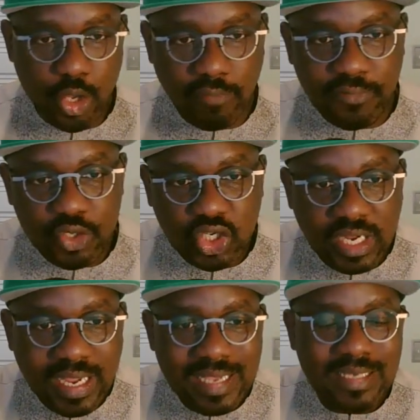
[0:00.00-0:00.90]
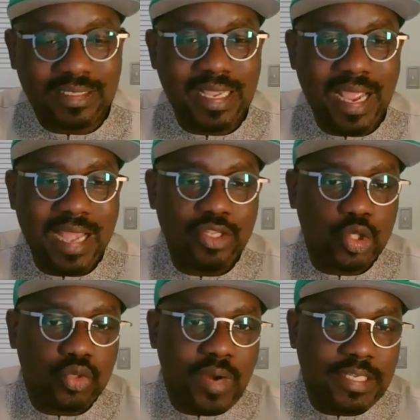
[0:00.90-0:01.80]
Your vagina is the
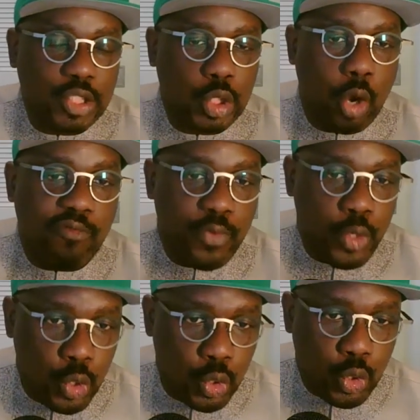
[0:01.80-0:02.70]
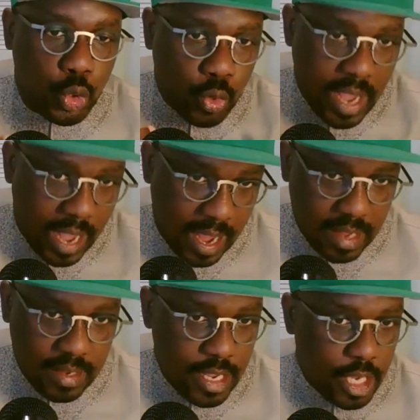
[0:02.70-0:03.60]
entrance of who you are.
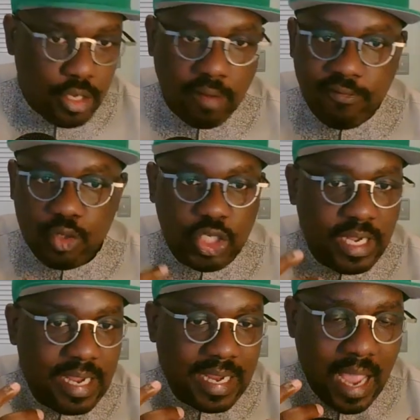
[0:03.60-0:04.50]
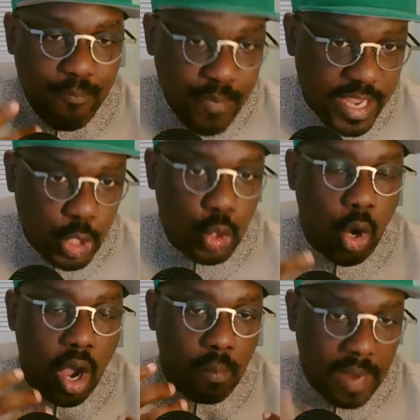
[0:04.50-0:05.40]
Your vagina can make you
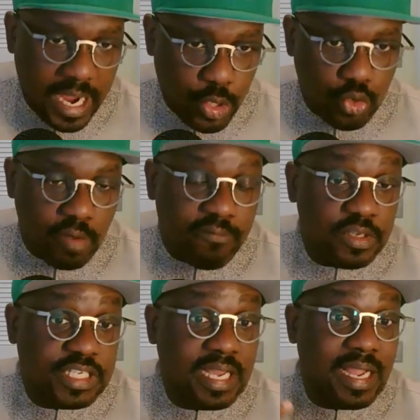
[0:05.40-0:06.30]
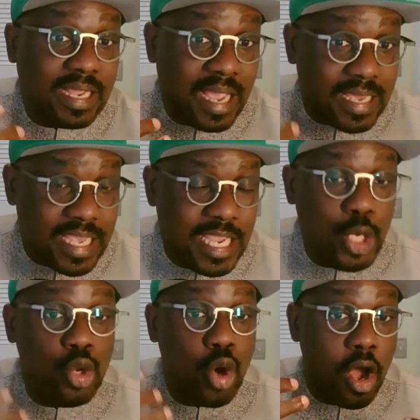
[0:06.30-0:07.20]
or mar you. Your vagina can heal
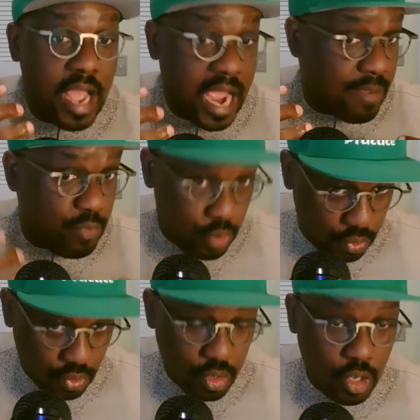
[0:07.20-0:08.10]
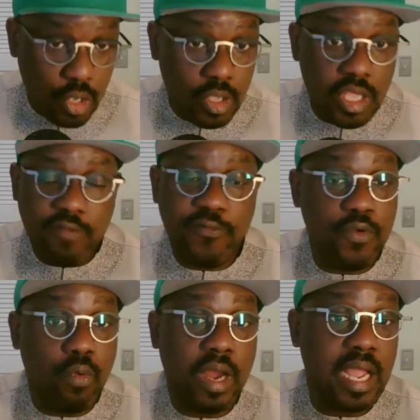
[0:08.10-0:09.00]
you or harm you. If
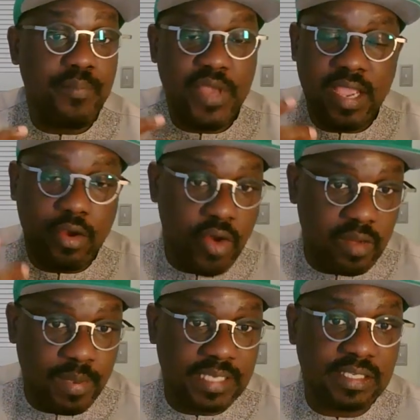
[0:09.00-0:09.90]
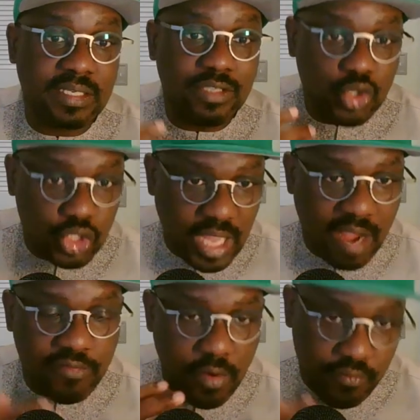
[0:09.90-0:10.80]
you want to be a great person,
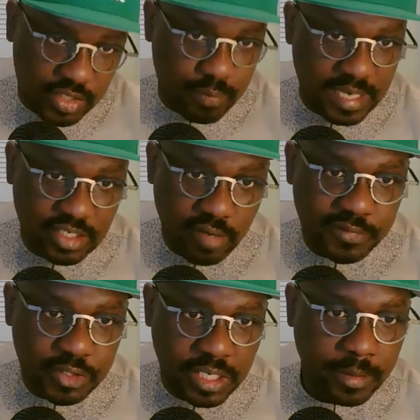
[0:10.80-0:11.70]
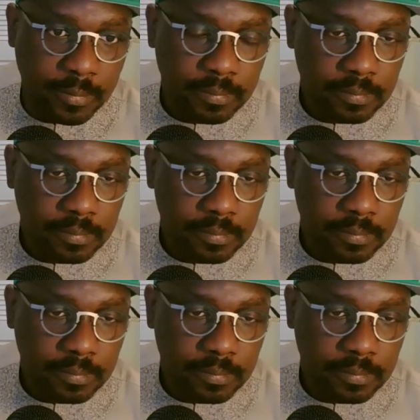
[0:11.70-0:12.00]
start from respecting your vagina.